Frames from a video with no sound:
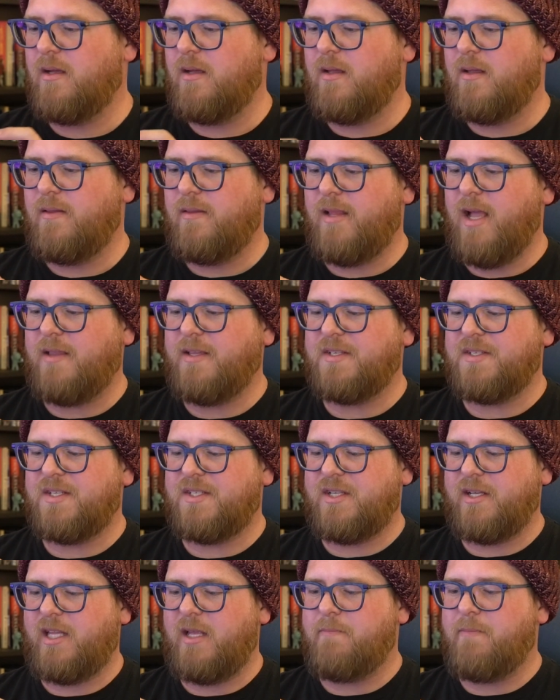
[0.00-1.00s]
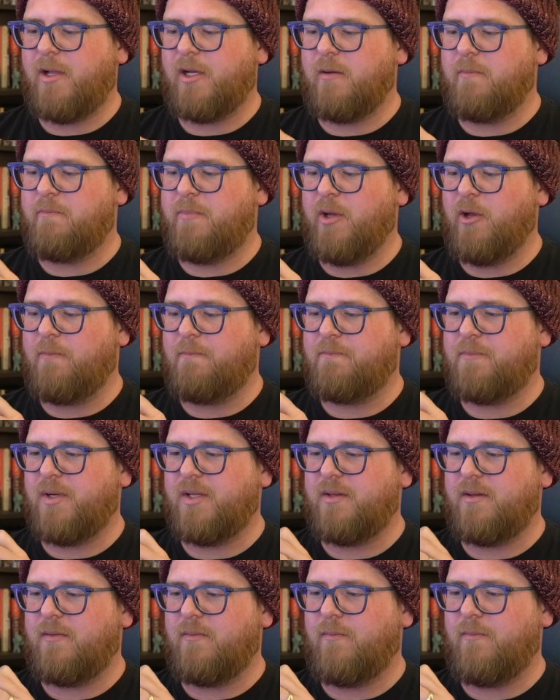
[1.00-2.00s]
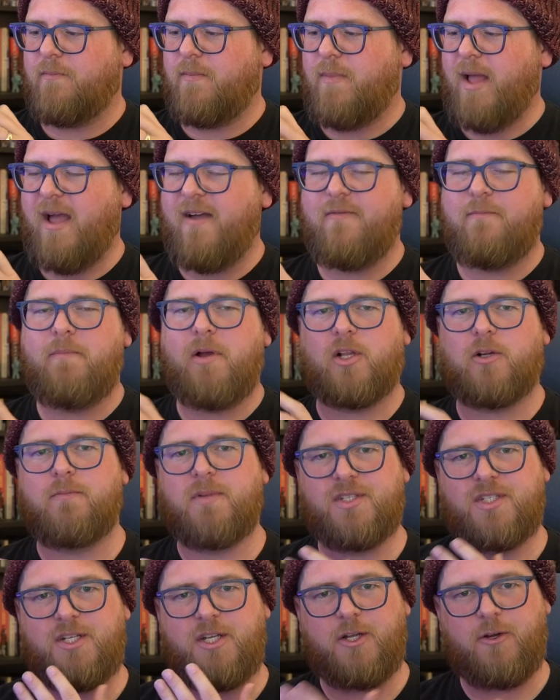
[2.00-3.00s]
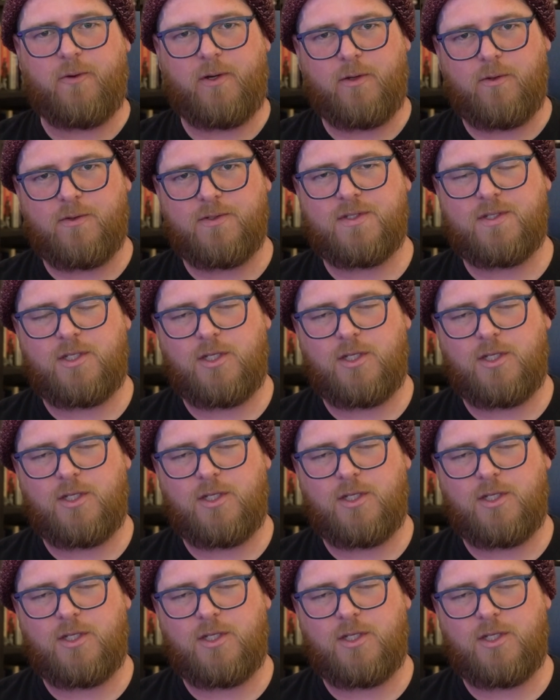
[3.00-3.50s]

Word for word: not necessarily better built, but have better materials